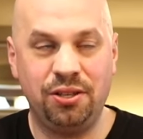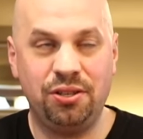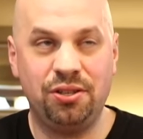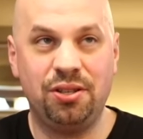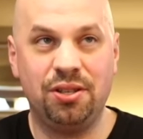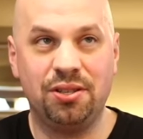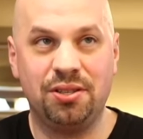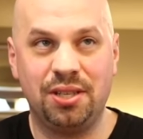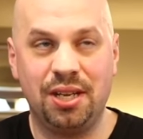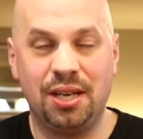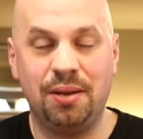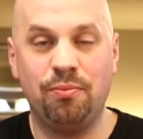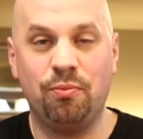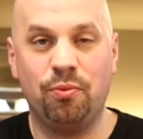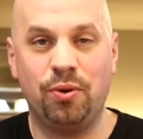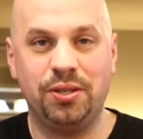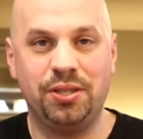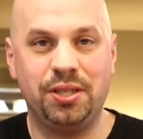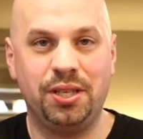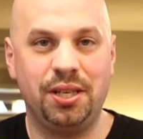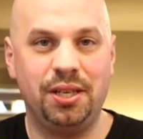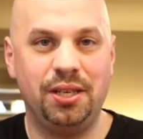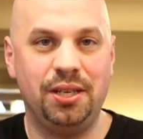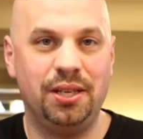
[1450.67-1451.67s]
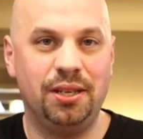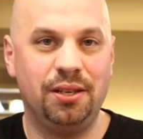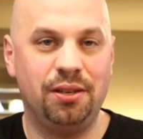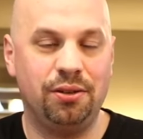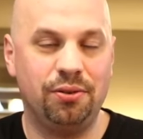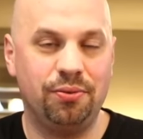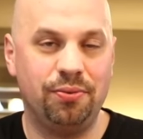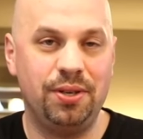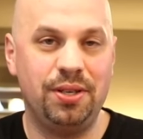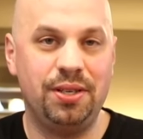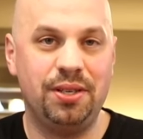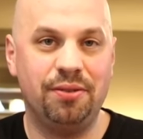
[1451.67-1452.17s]
same whiskey in
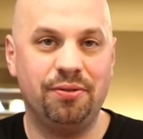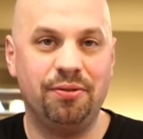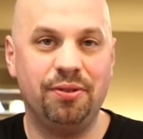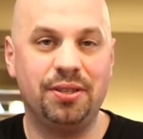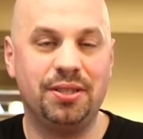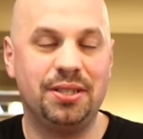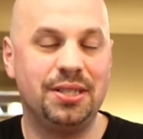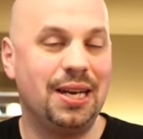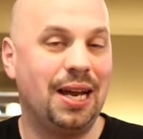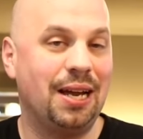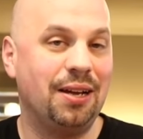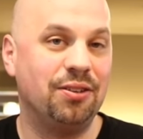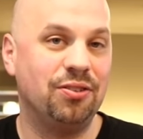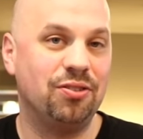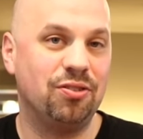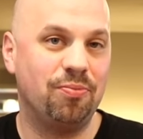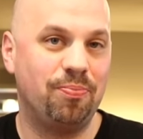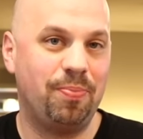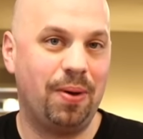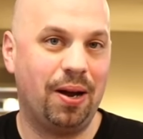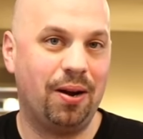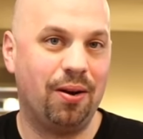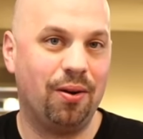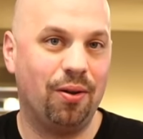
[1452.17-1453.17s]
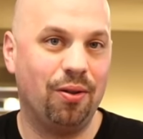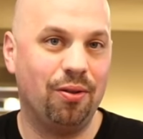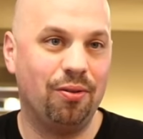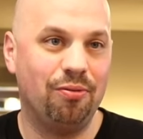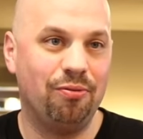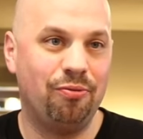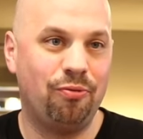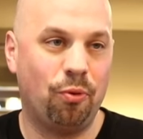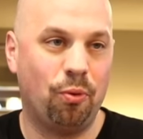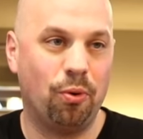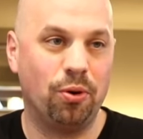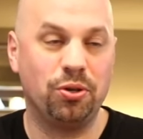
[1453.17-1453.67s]
three different styles of barrel
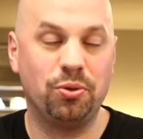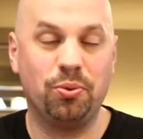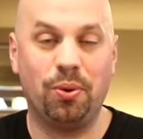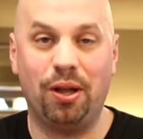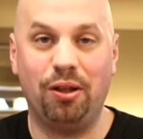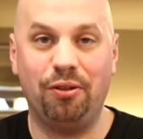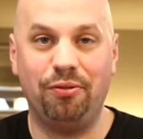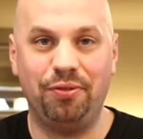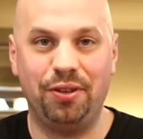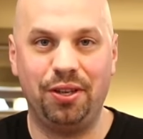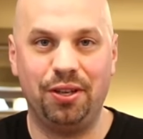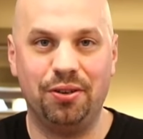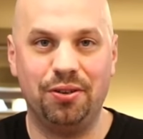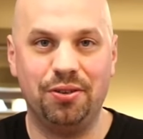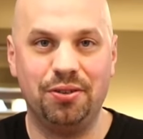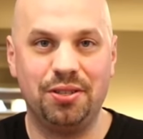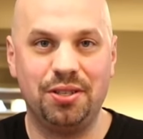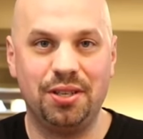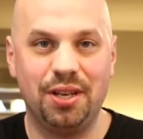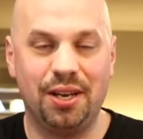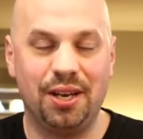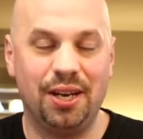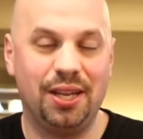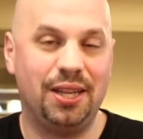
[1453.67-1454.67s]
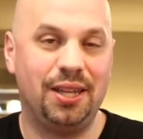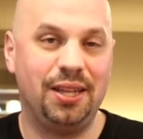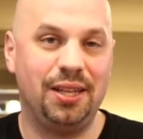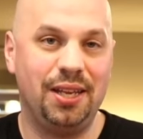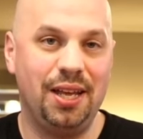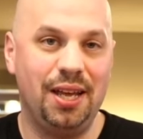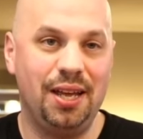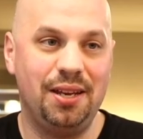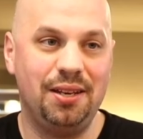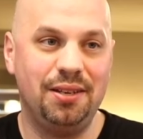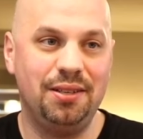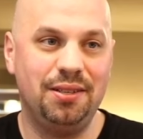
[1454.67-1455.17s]
for 12 years. And at the
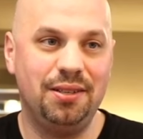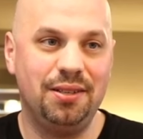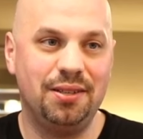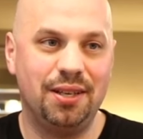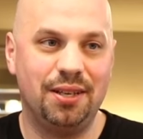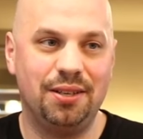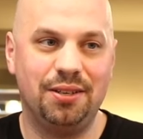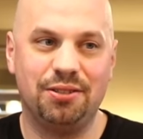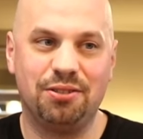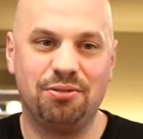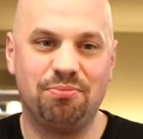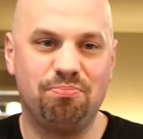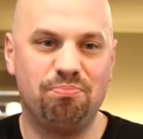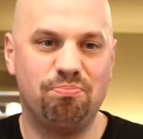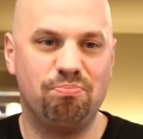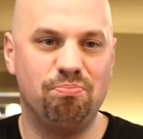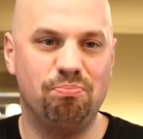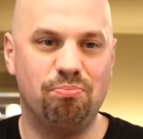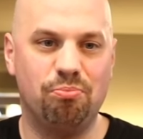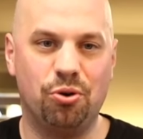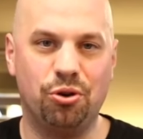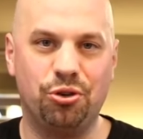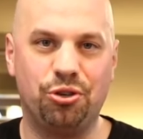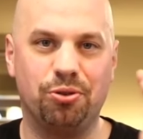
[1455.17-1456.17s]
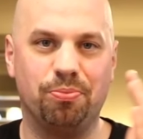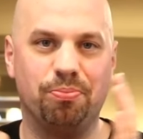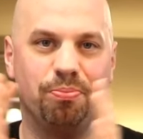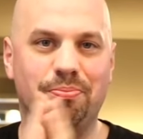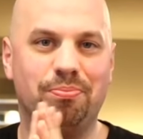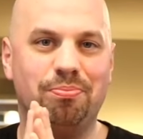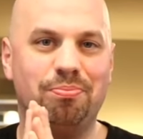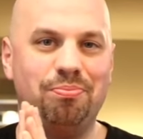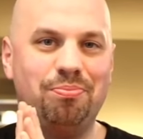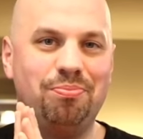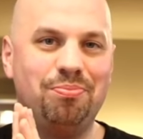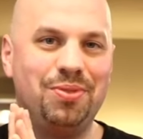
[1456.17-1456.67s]
end, they just mush them
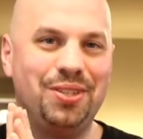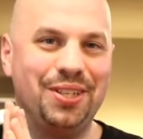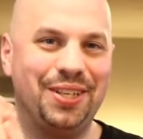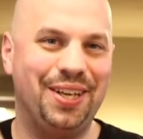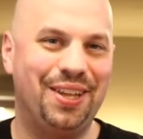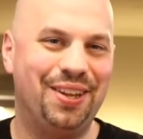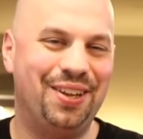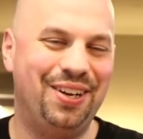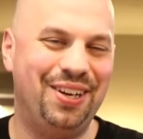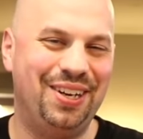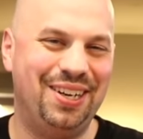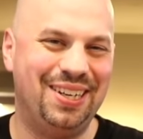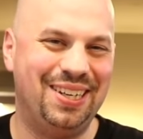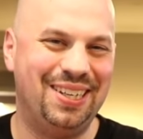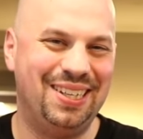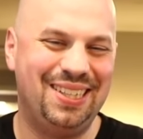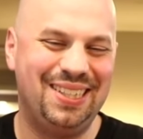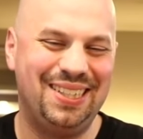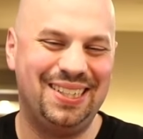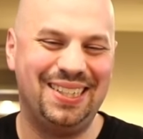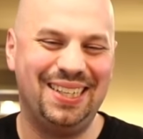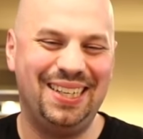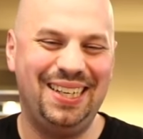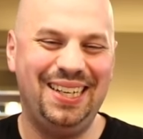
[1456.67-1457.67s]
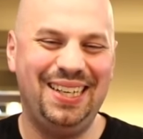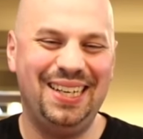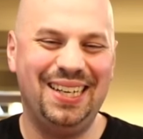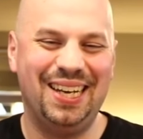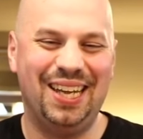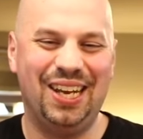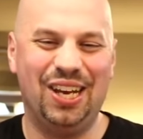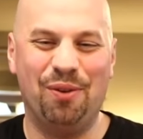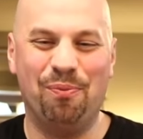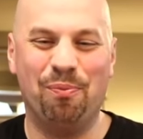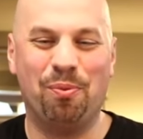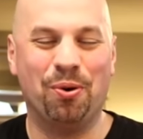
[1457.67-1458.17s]
together
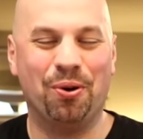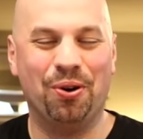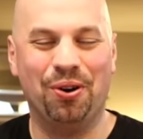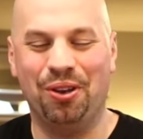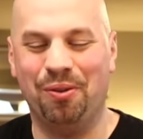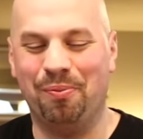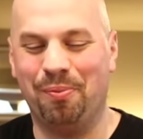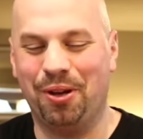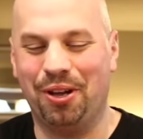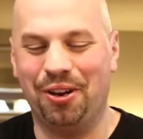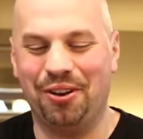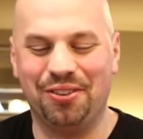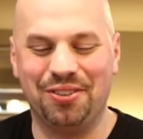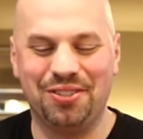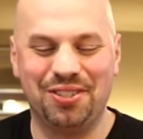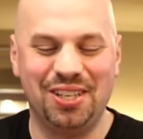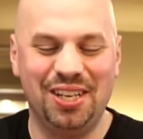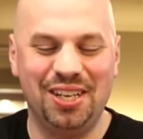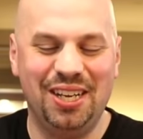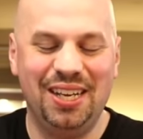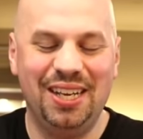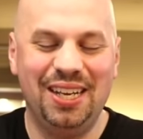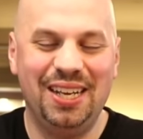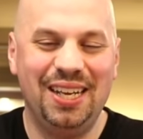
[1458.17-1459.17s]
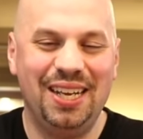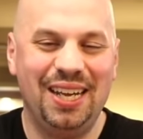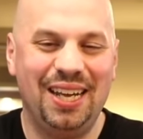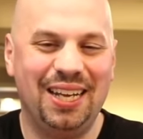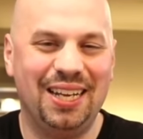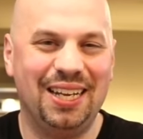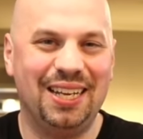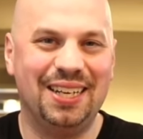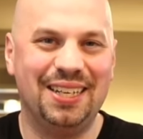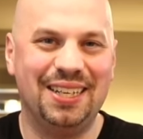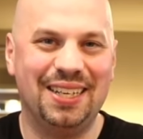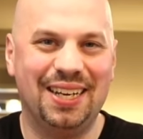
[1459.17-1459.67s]
and then pour it in the bottles.
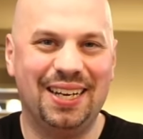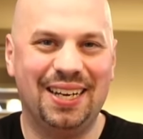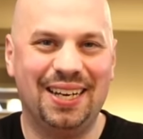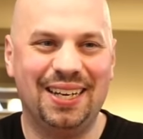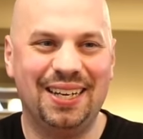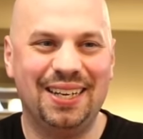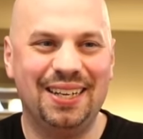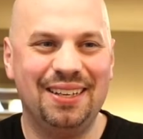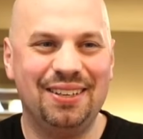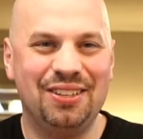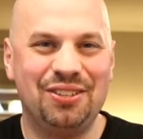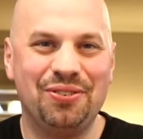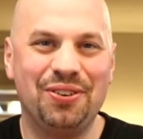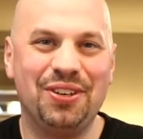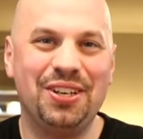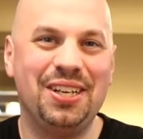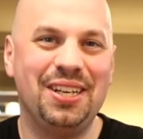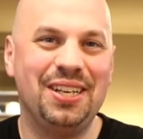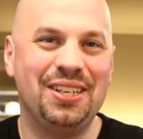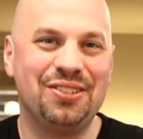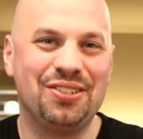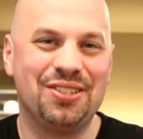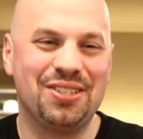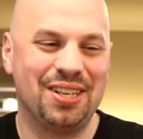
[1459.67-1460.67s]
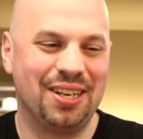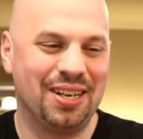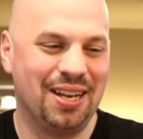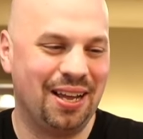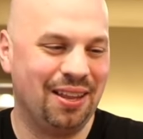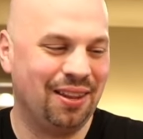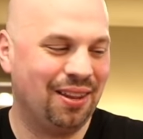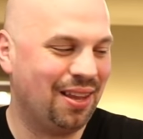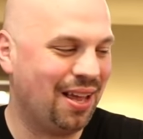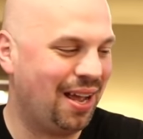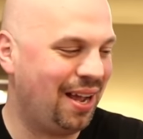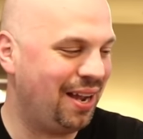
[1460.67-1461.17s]
And it's very interesting.
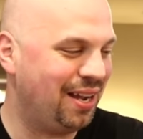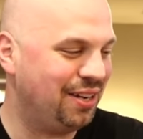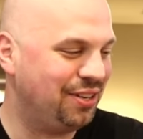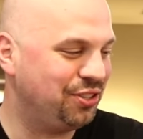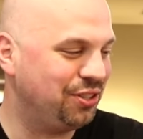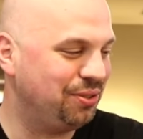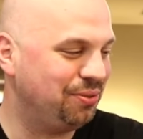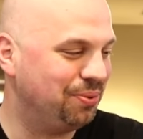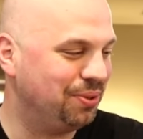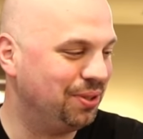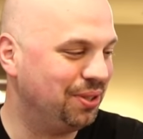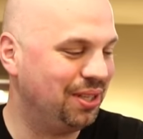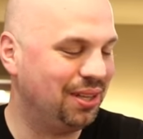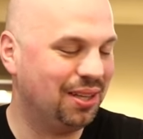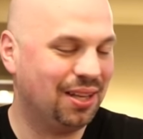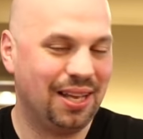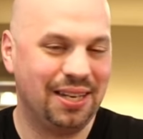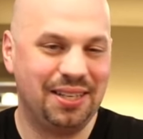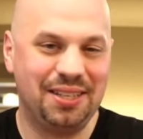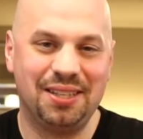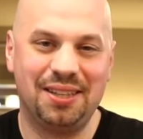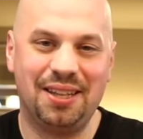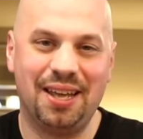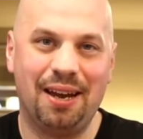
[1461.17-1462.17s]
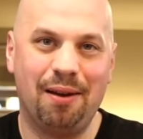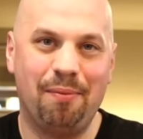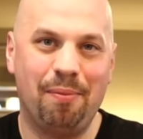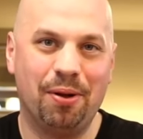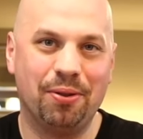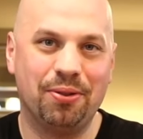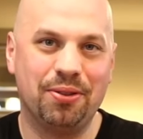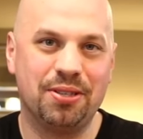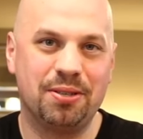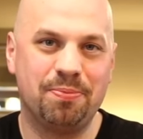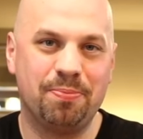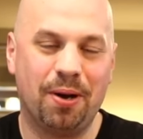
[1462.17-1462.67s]
I actually really liked that about
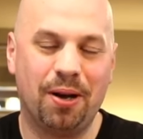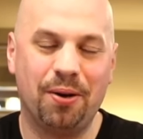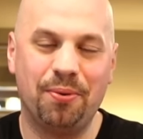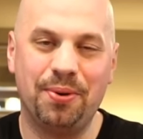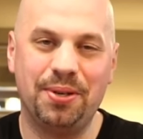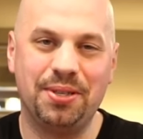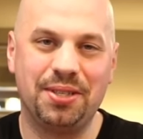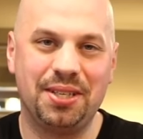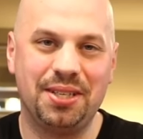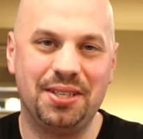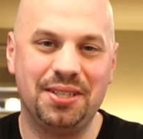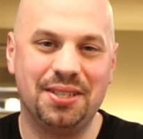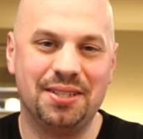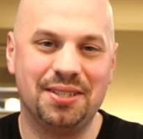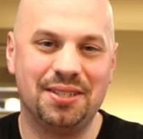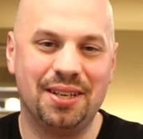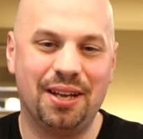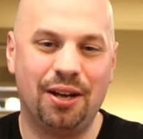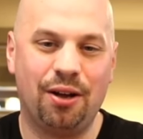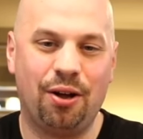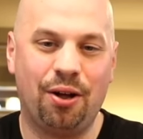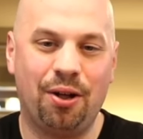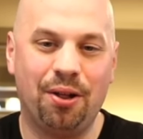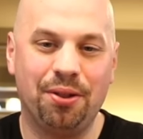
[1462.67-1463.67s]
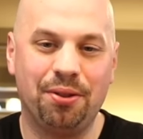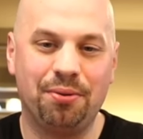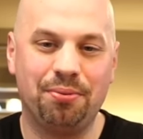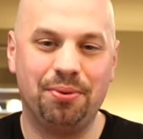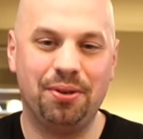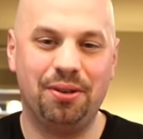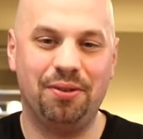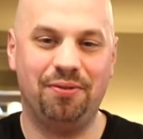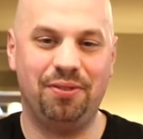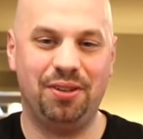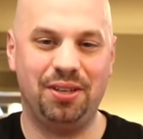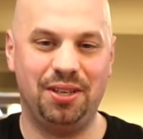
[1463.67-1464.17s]
the spot whiskeys, is that all three
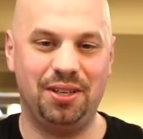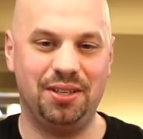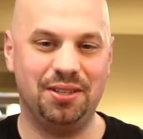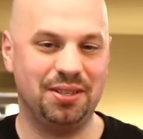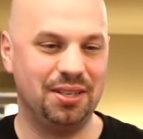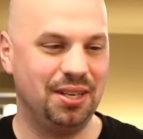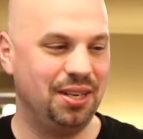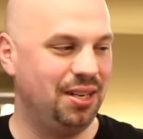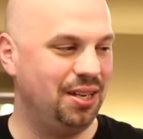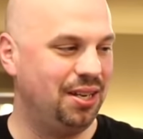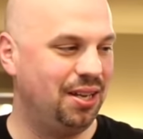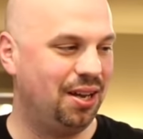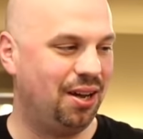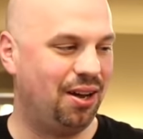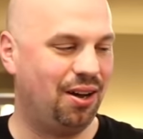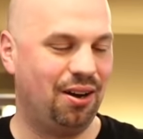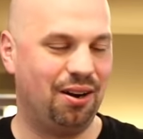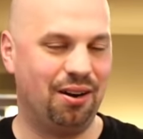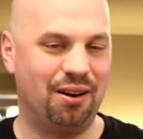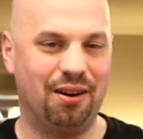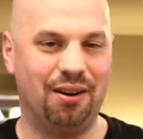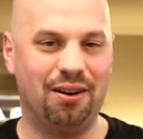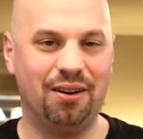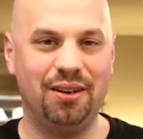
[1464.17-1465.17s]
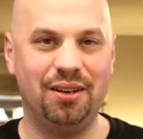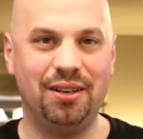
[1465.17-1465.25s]
of these are